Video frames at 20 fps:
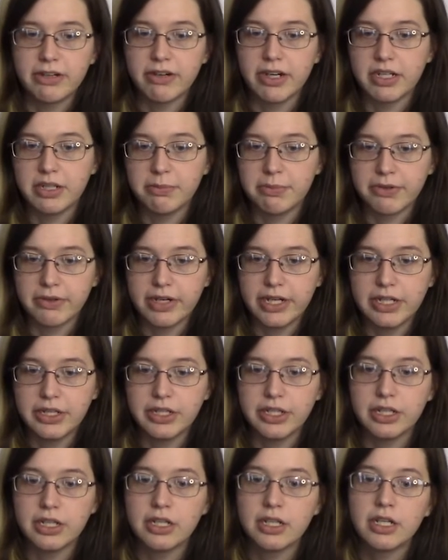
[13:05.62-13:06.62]

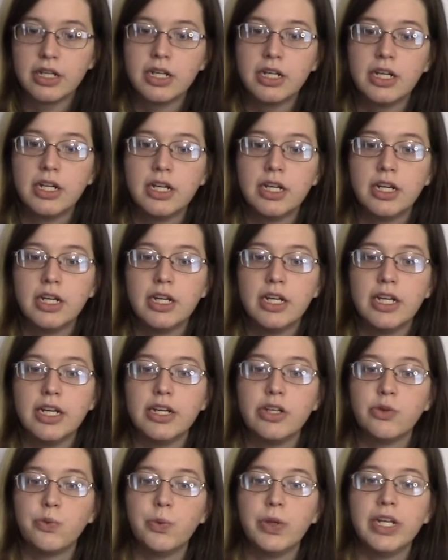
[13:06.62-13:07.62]
respiration
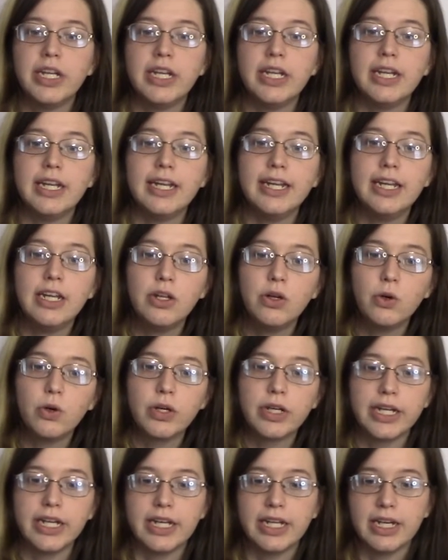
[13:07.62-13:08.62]
is when an
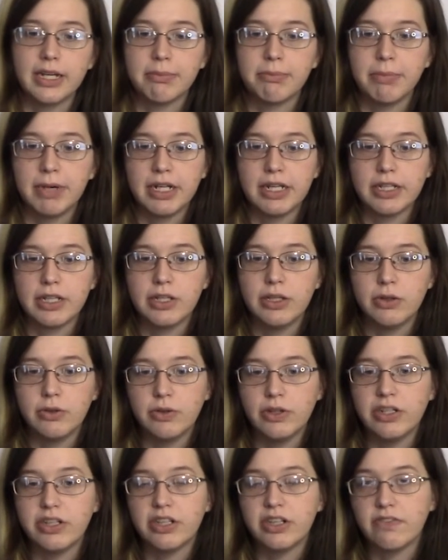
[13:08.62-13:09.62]
inorganic molecule
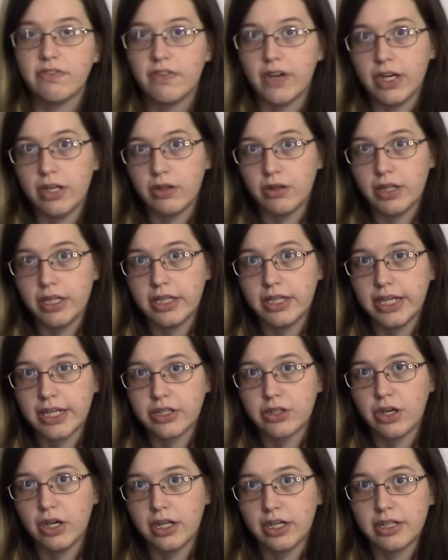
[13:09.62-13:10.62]
is the final
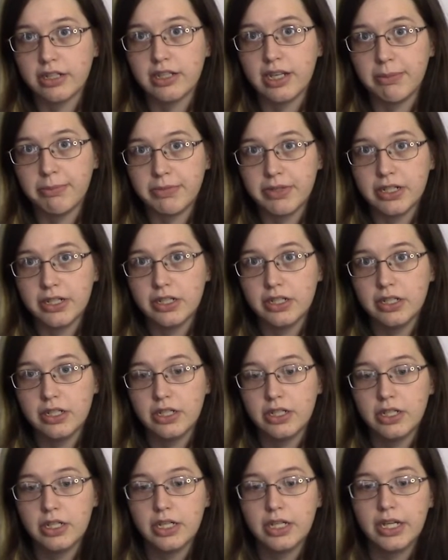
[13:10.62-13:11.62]
electron acceptor.
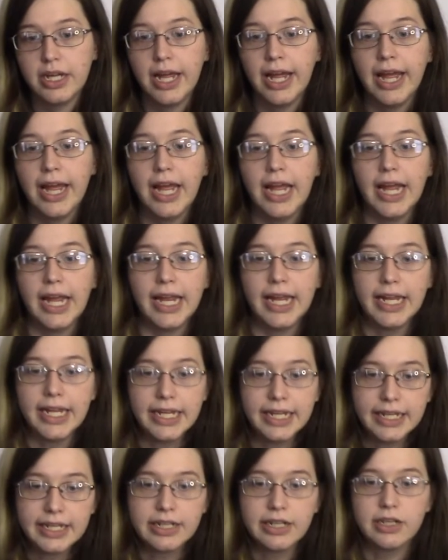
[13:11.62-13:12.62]

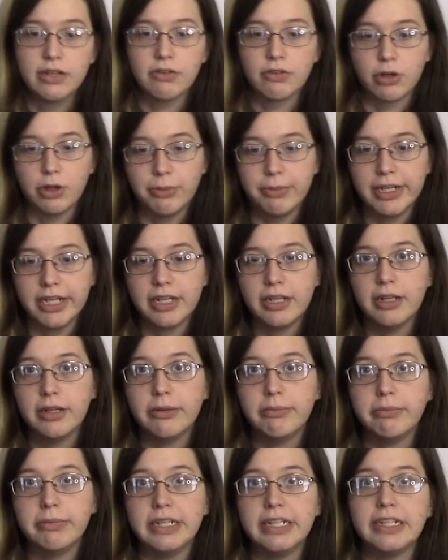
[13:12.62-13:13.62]
Anaerobic
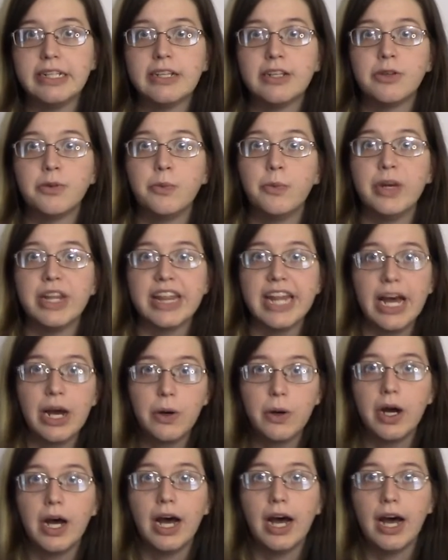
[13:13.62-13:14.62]
means it's
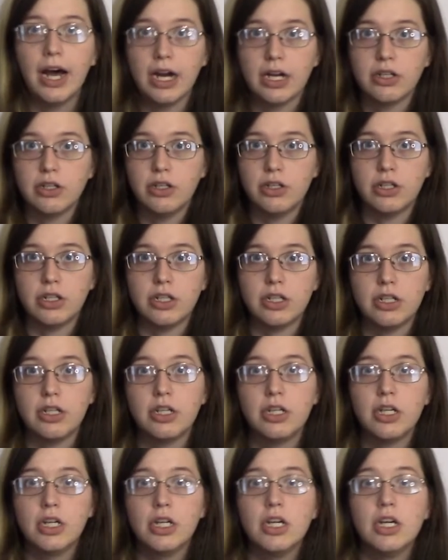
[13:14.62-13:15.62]
without oxygen.
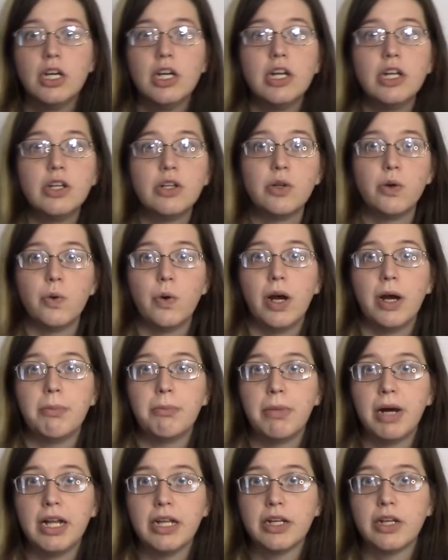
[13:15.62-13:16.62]
So a
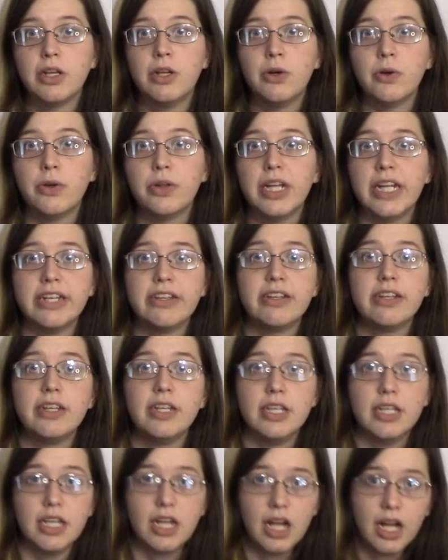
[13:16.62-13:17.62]
molecule that's
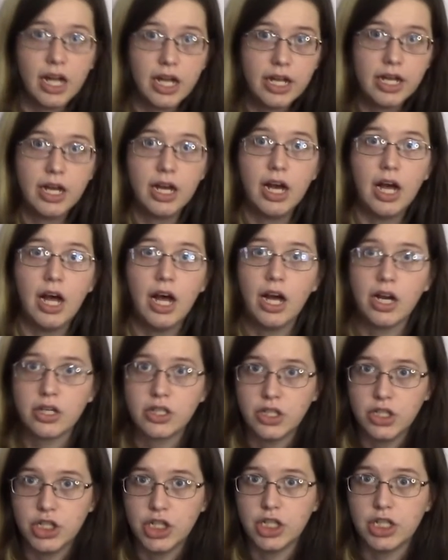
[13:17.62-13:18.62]
not
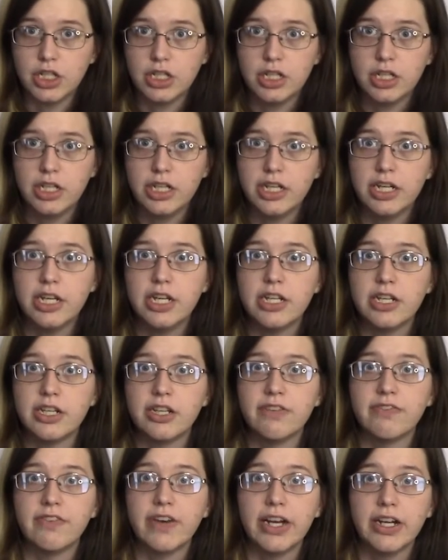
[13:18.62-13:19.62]
oxygen is the
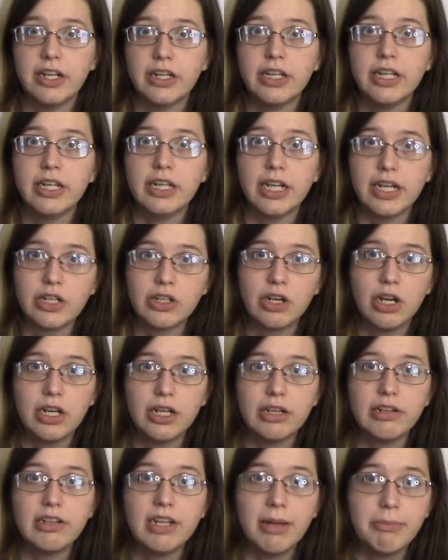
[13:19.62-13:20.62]
final electron
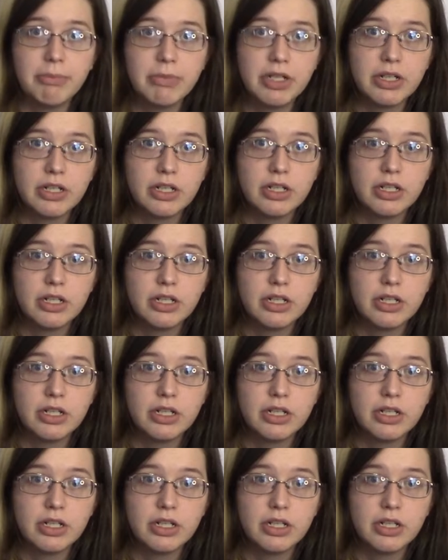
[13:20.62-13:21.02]
acceptor.